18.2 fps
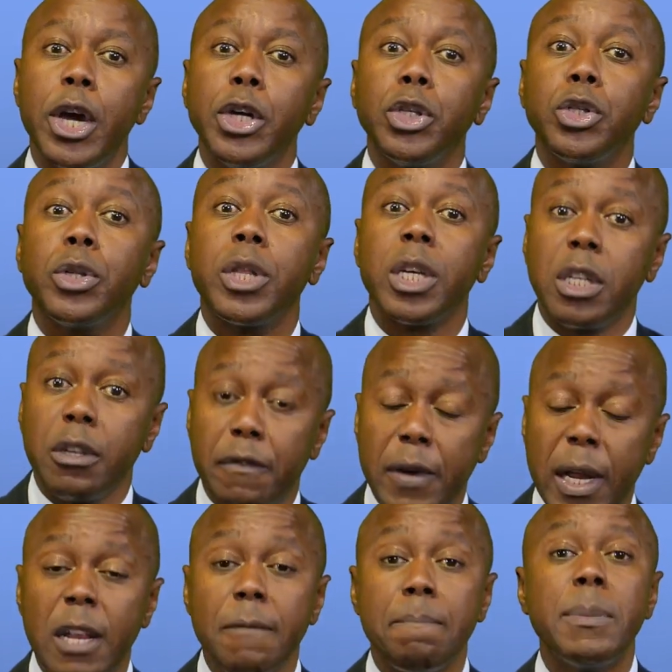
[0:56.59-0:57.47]
to the
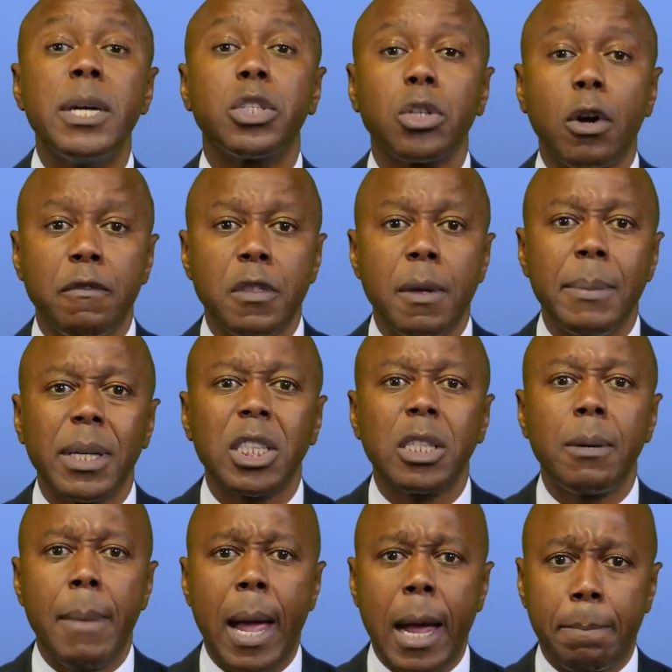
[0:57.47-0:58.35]
development of the
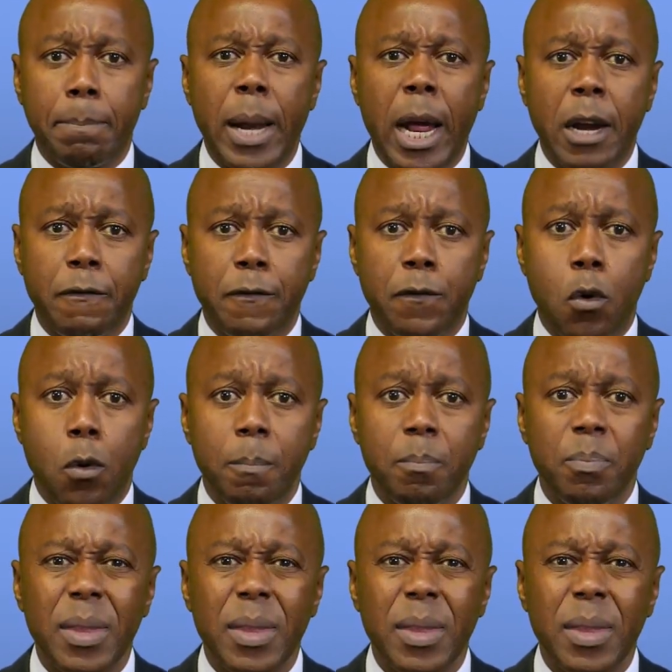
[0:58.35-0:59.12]
Mr. Mac platform.